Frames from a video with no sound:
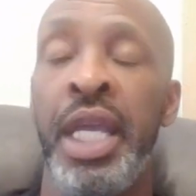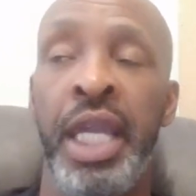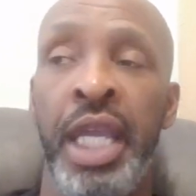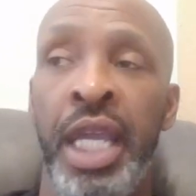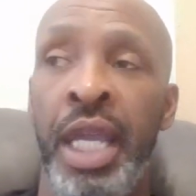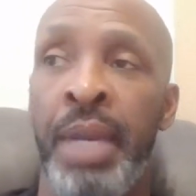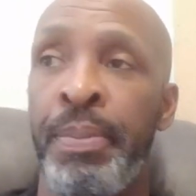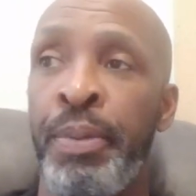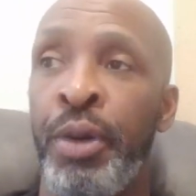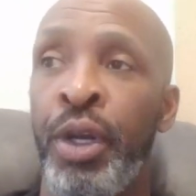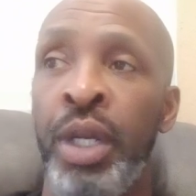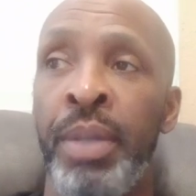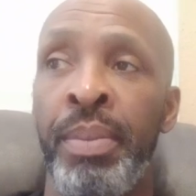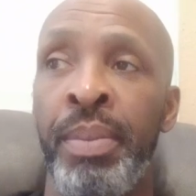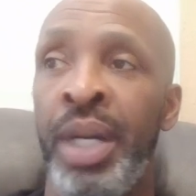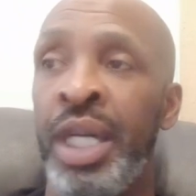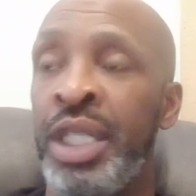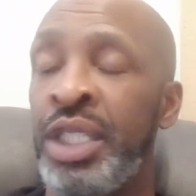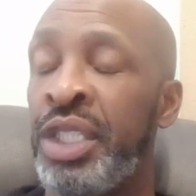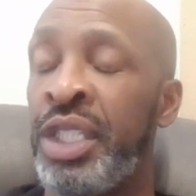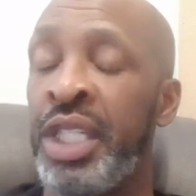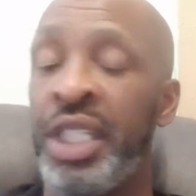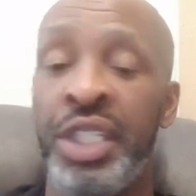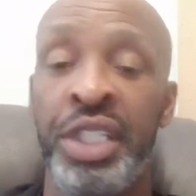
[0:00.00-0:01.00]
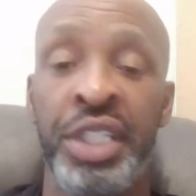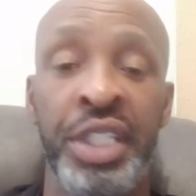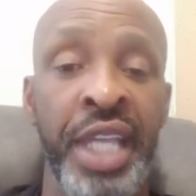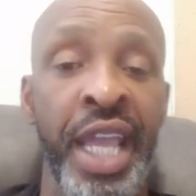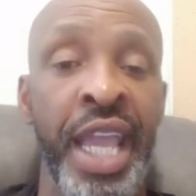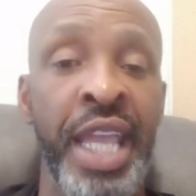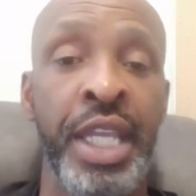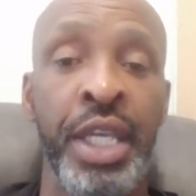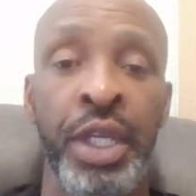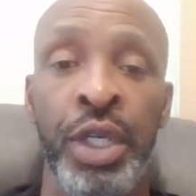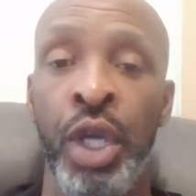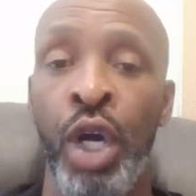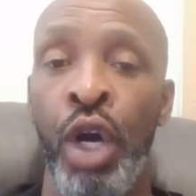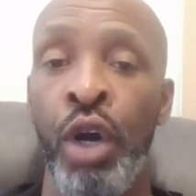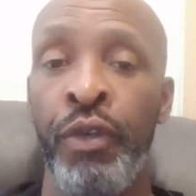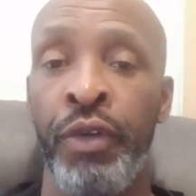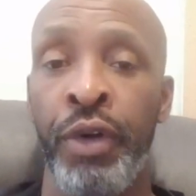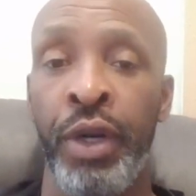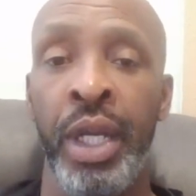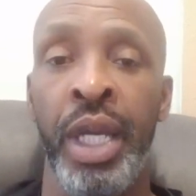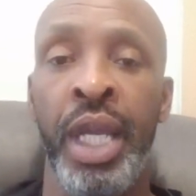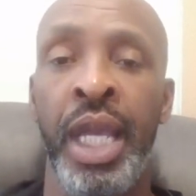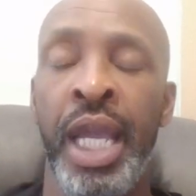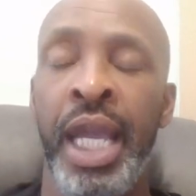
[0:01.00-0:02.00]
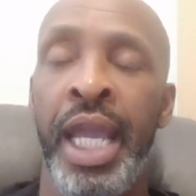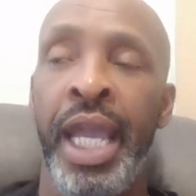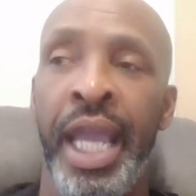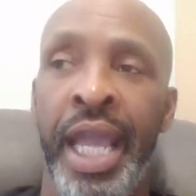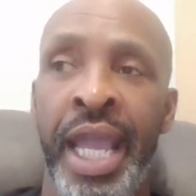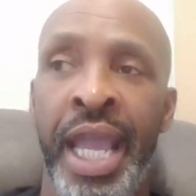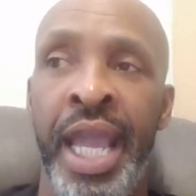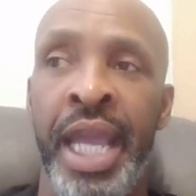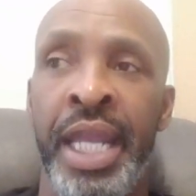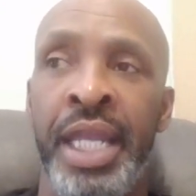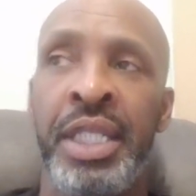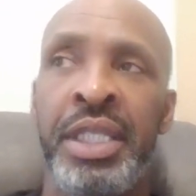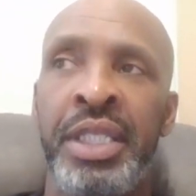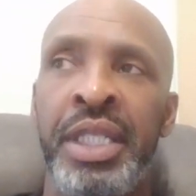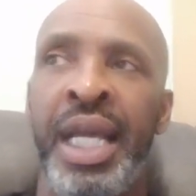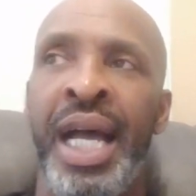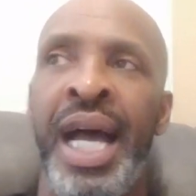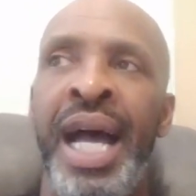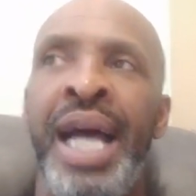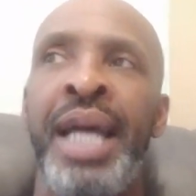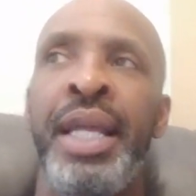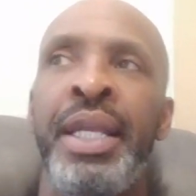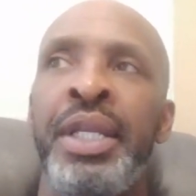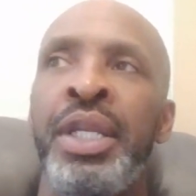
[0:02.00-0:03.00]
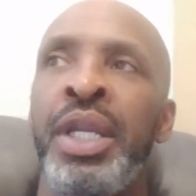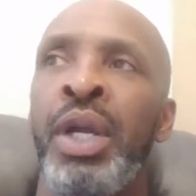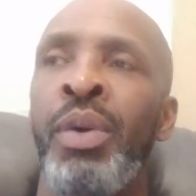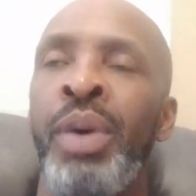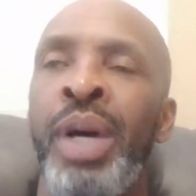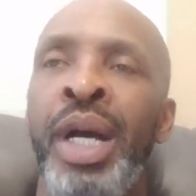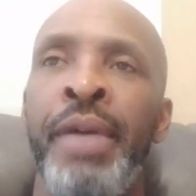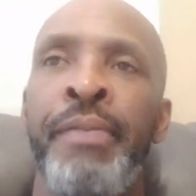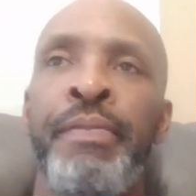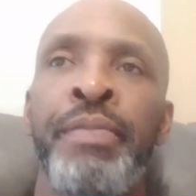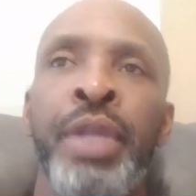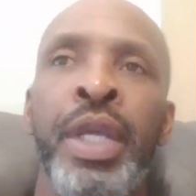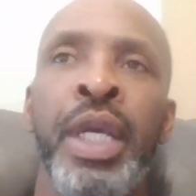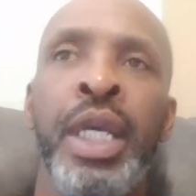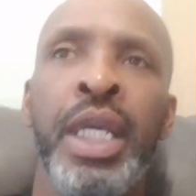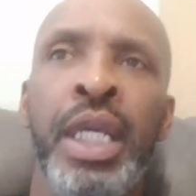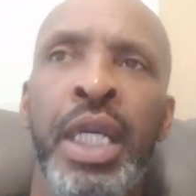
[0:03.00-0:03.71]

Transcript: and pretty much just taking over. And it's, you know what?